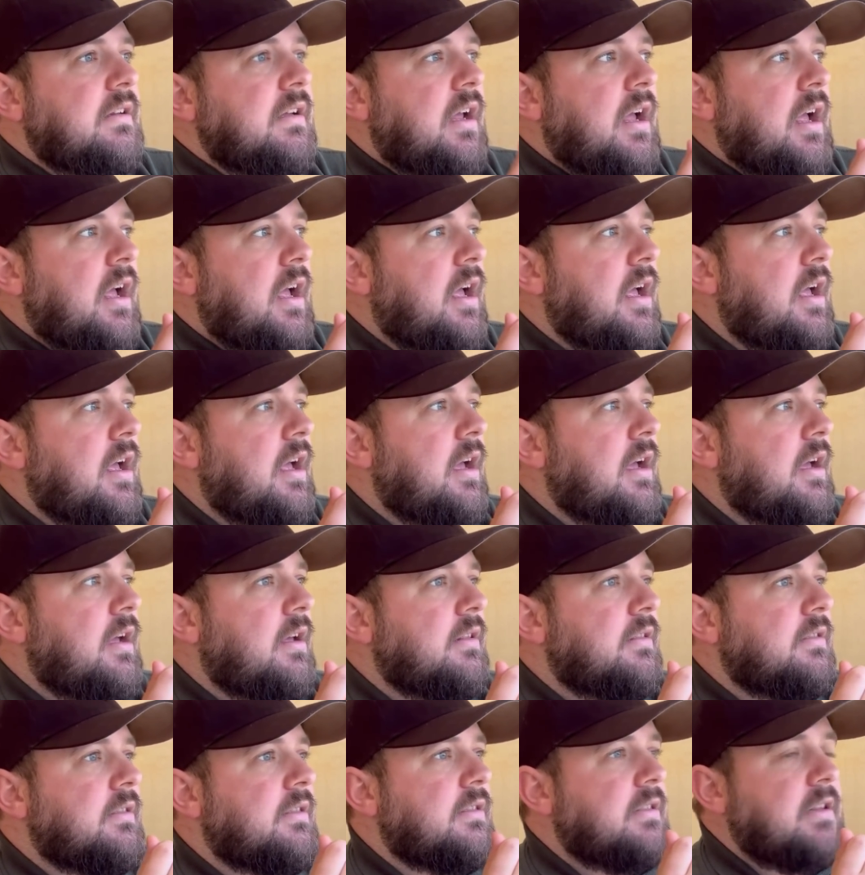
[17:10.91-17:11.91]

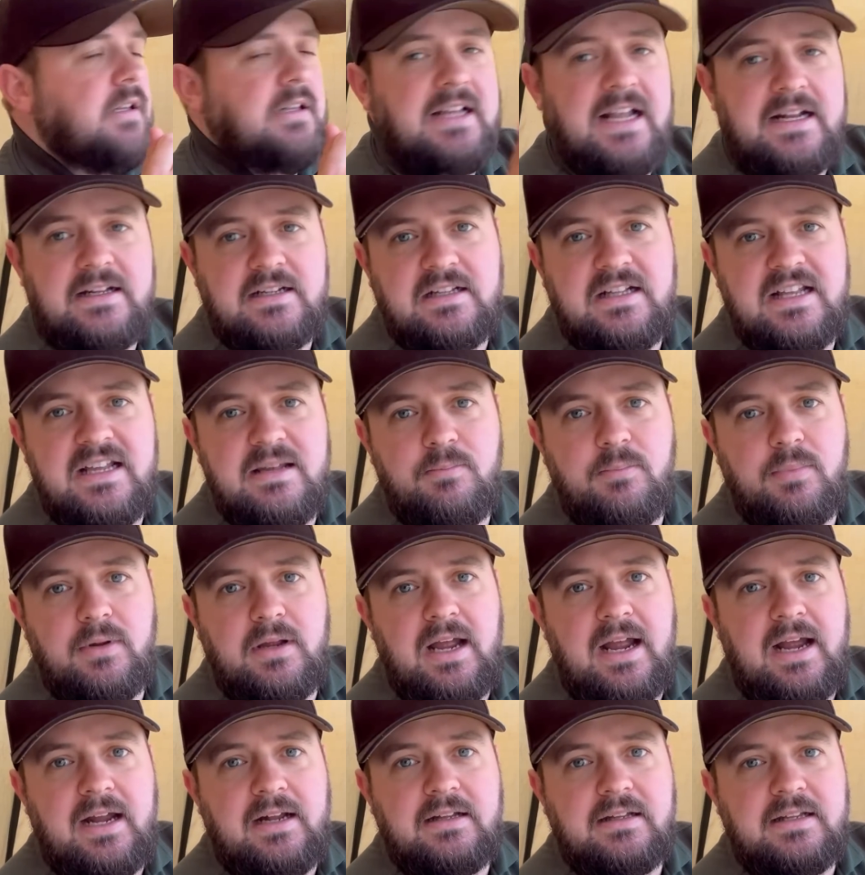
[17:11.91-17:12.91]
lead clip
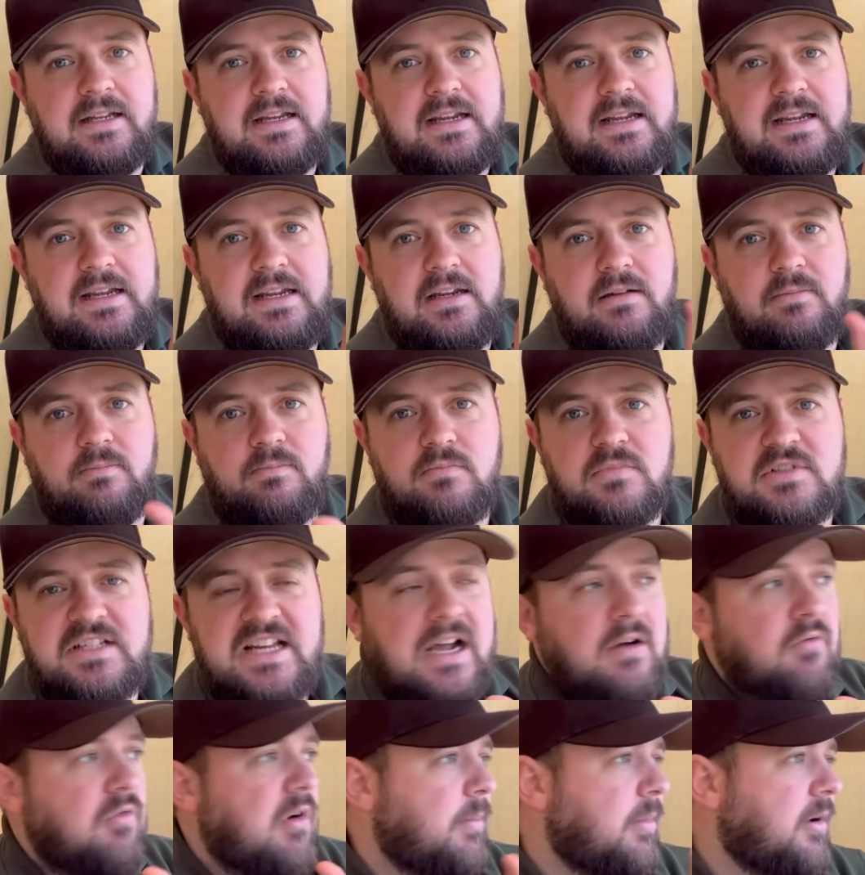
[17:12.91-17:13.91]
and the
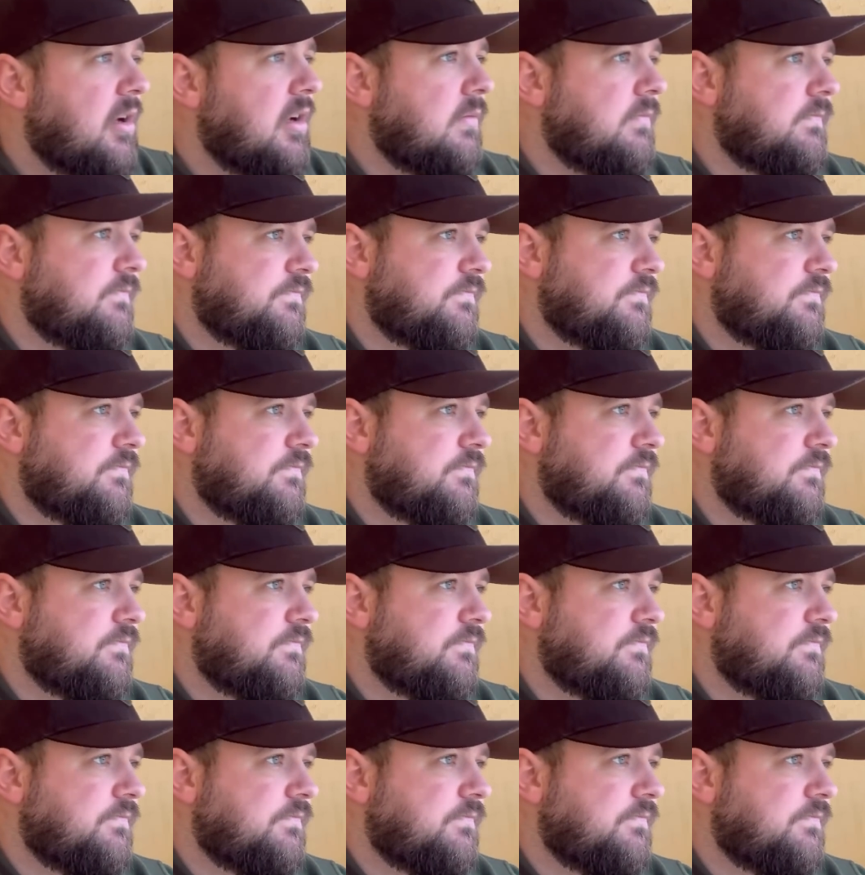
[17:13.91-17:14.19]
tail rubber,